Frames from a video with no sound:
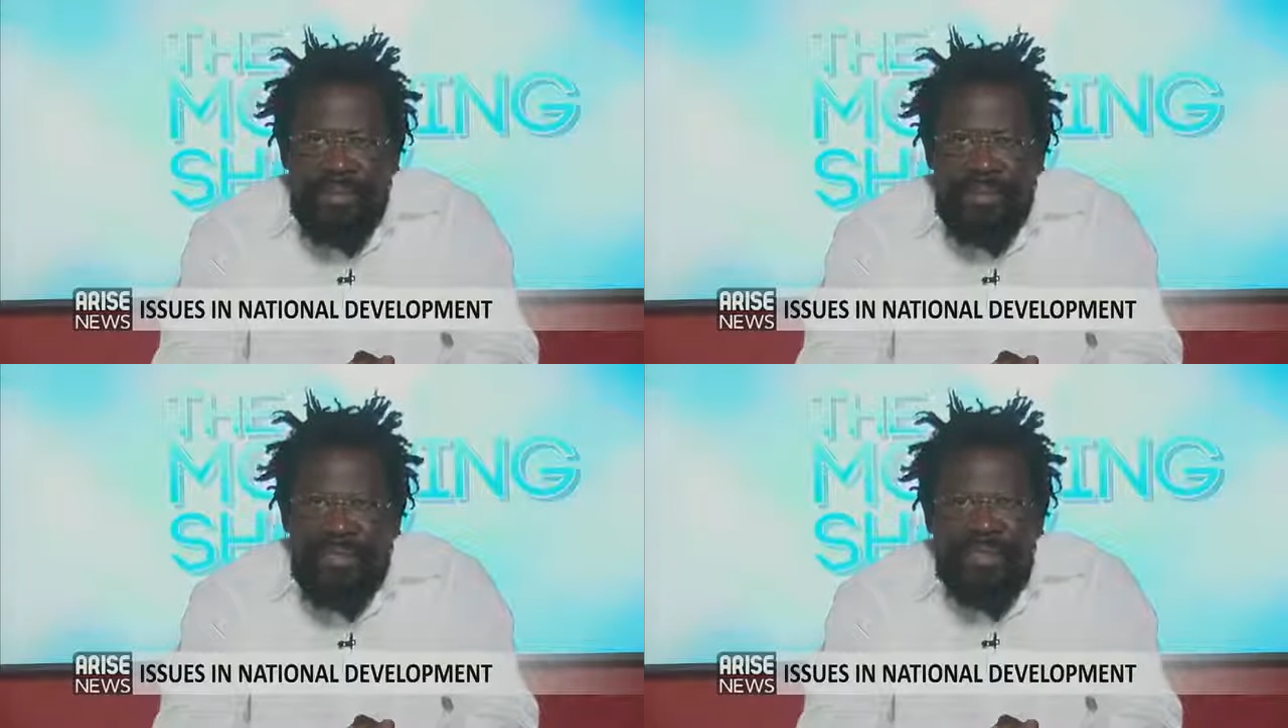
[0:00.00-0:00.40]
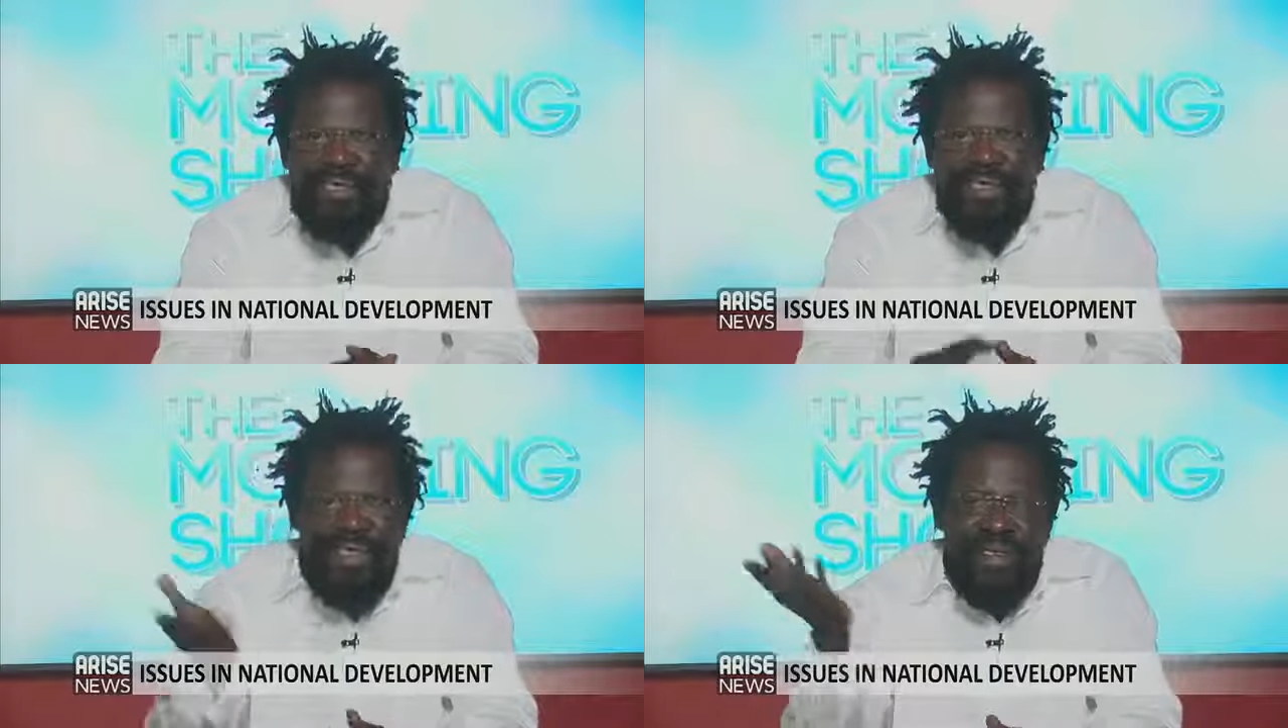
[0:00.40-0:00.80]
It
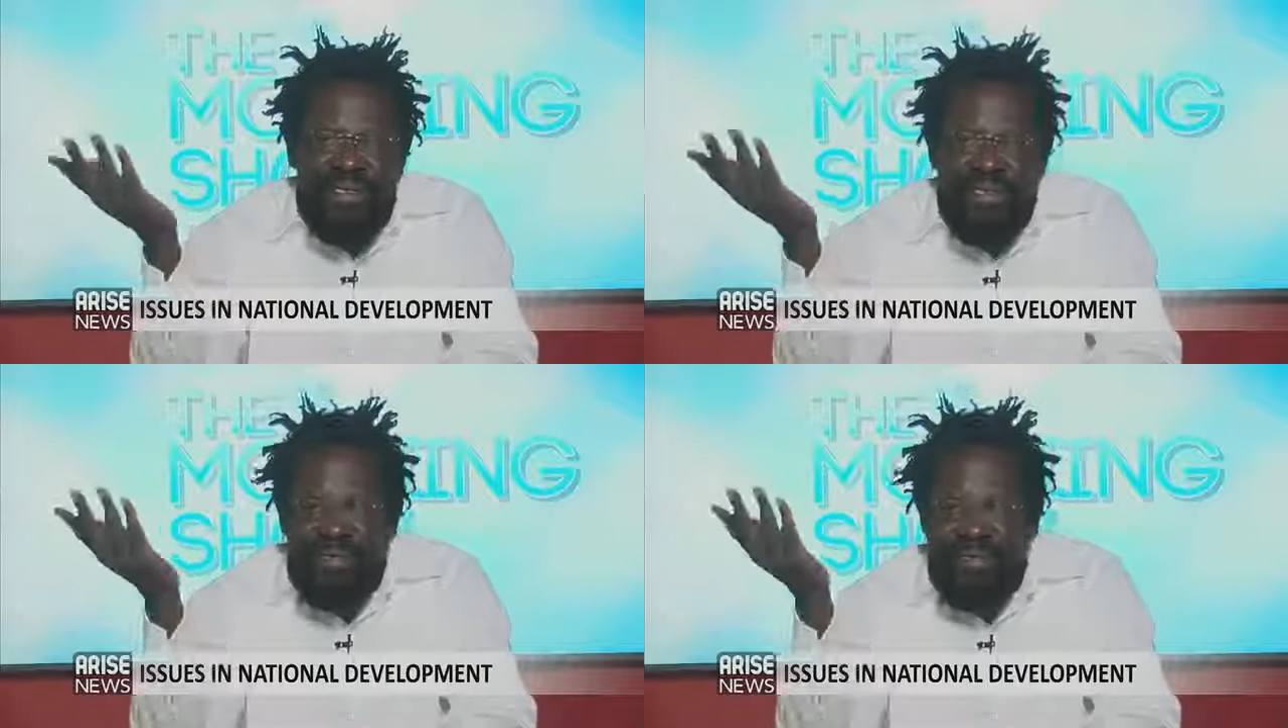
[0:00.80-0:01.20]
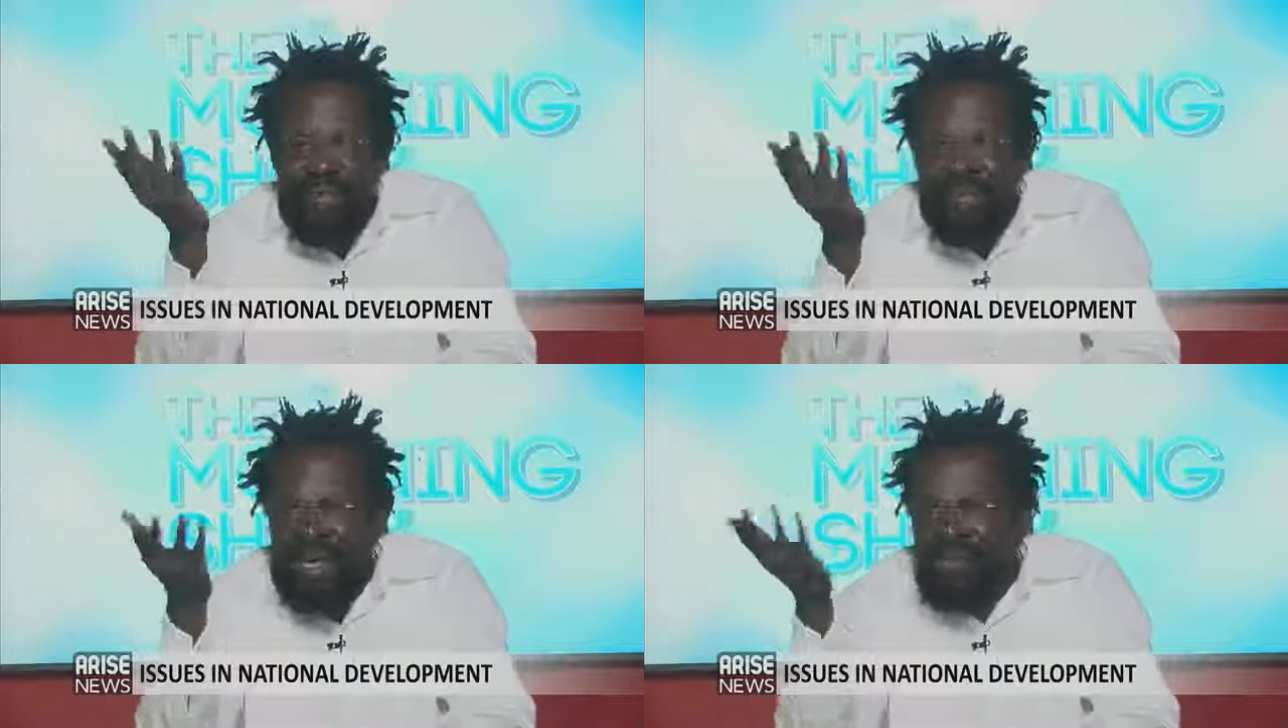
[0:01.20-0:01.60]
is not
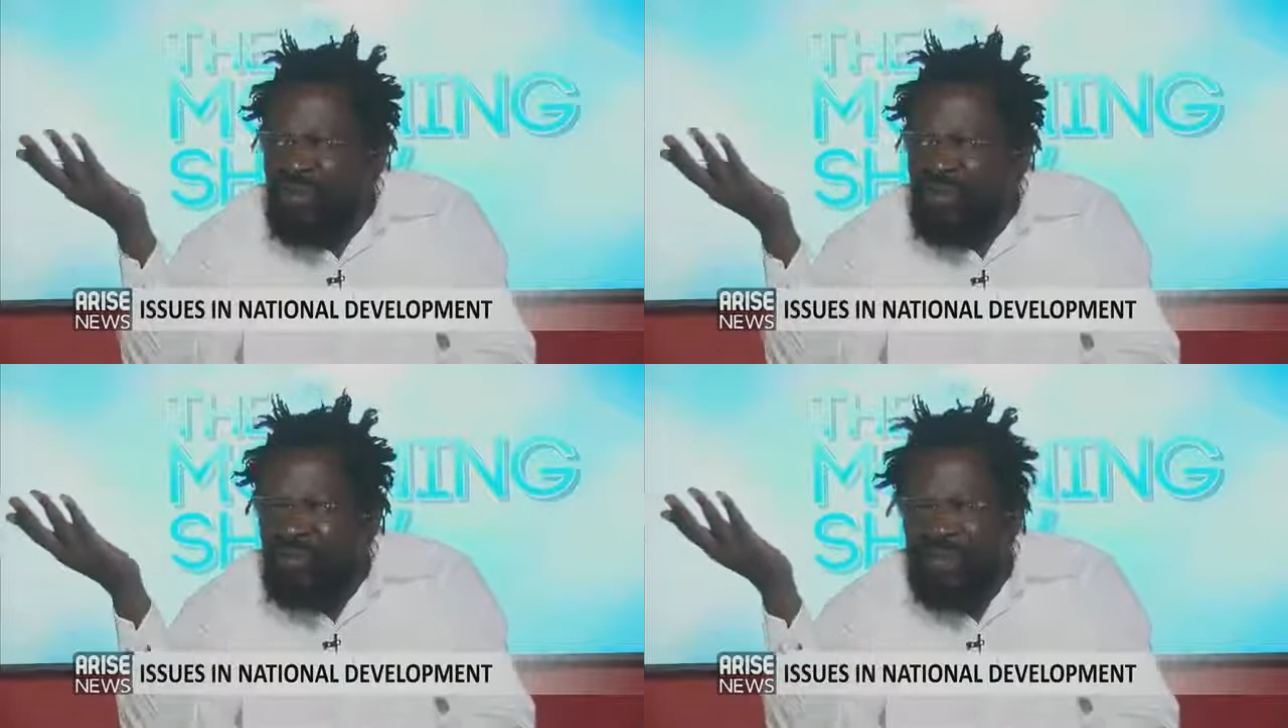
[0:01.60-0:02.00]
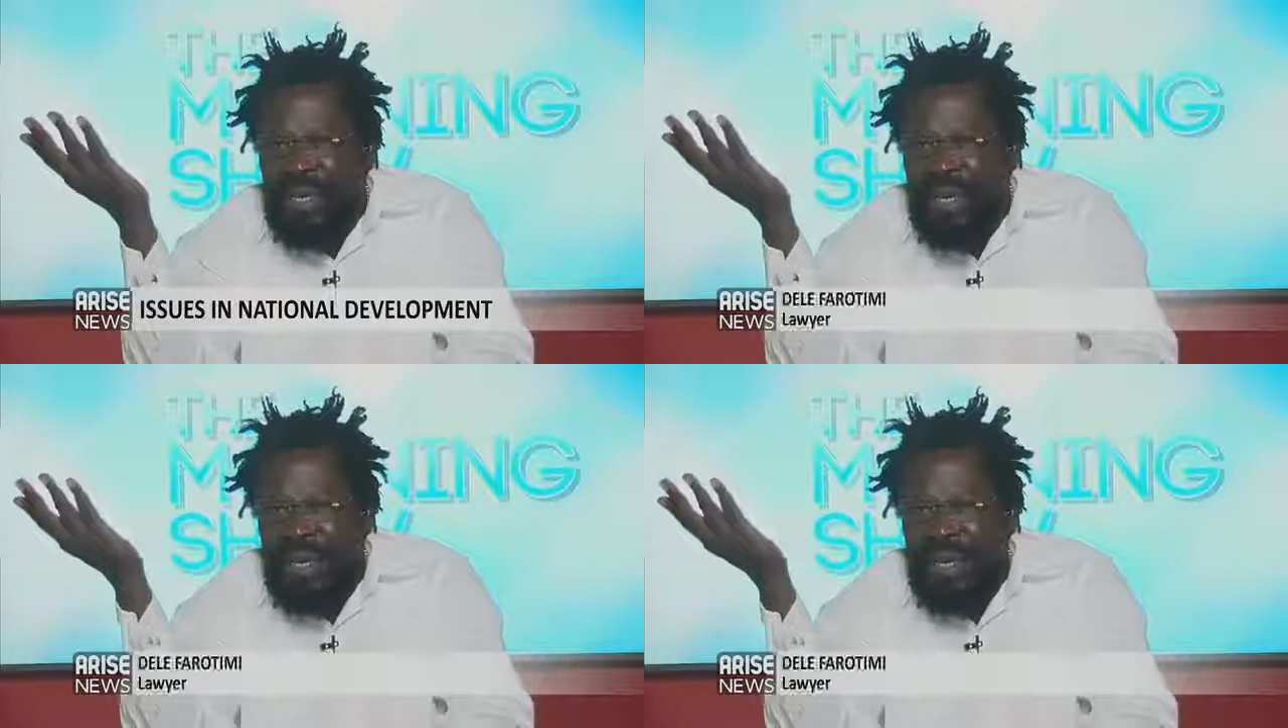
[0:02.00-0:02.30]
meant to be